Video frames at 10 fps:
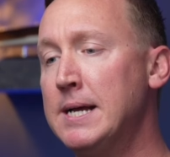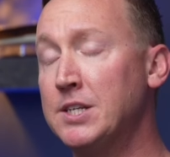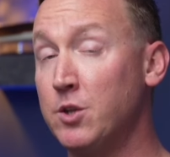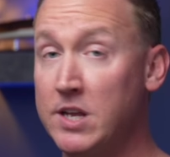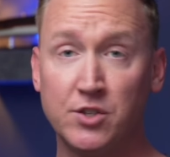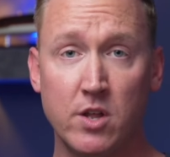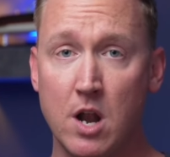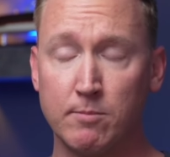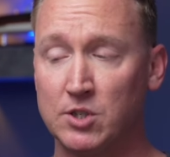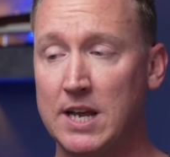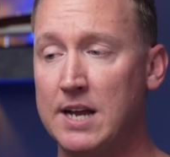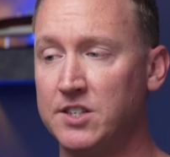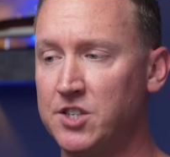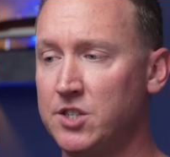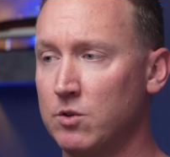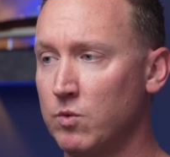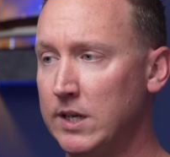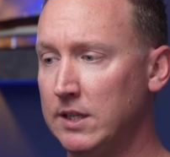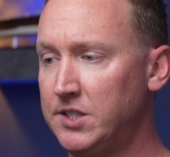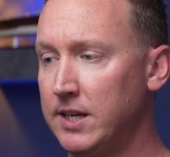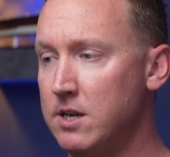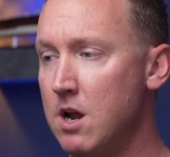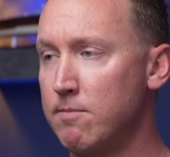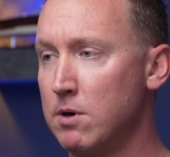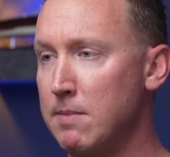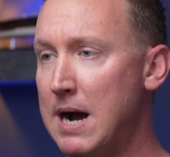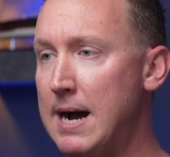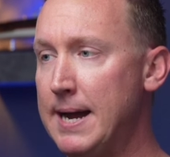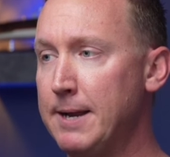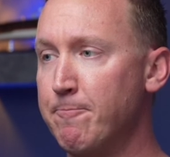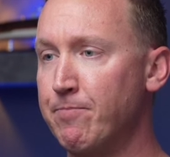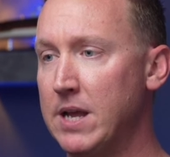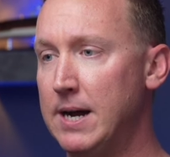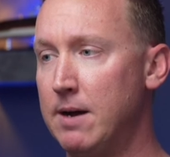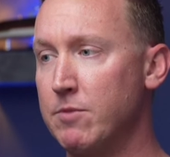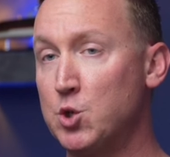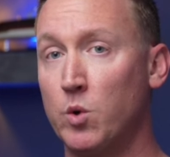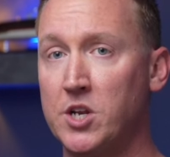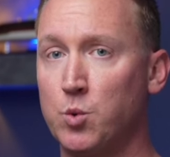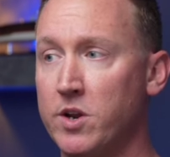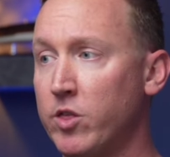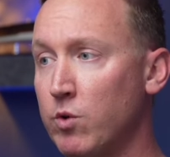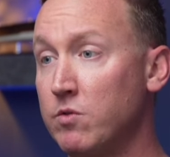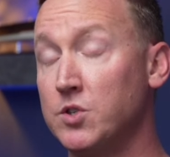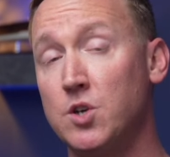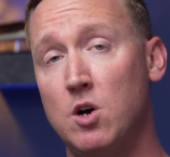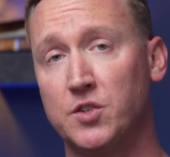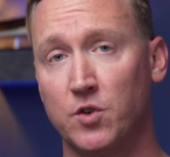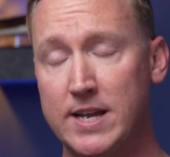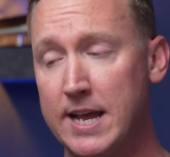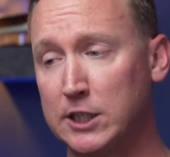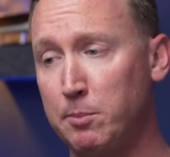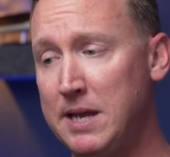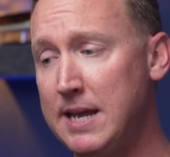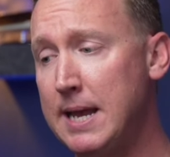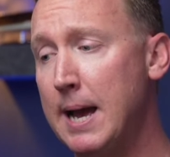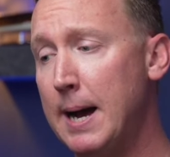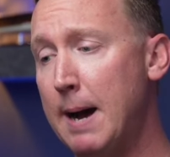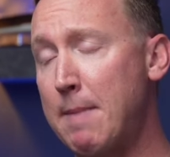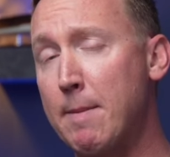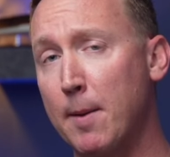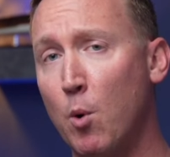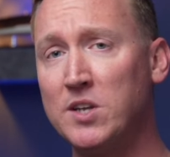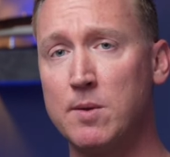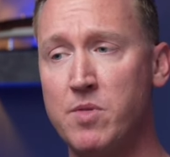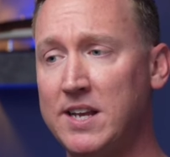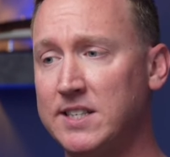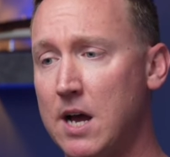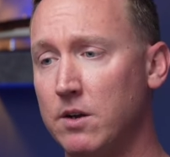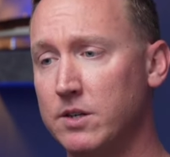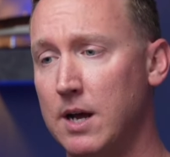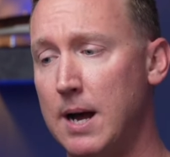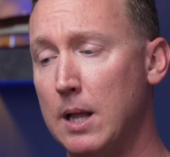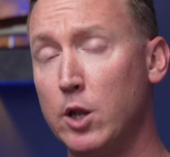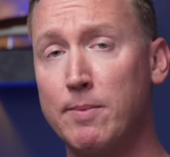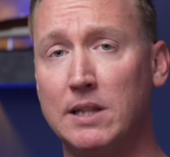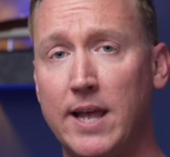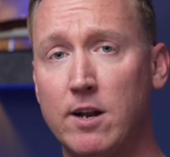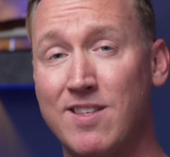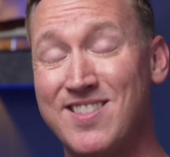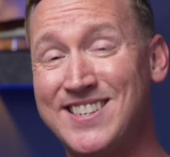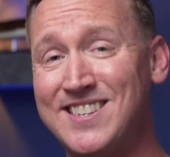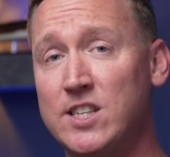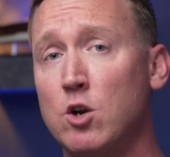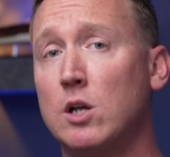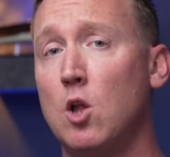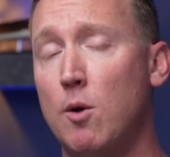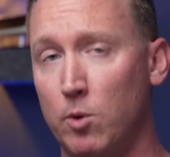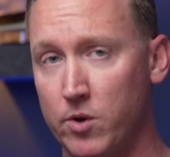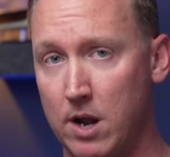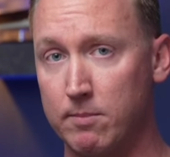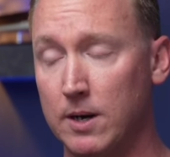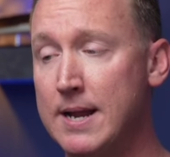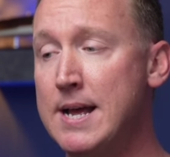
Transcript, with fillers: So these are the numbers, guys. This is the realistic number behind um, the 2023 results for EXP. Um, I'm going to point some things out uh, a little bit later that this is their global number.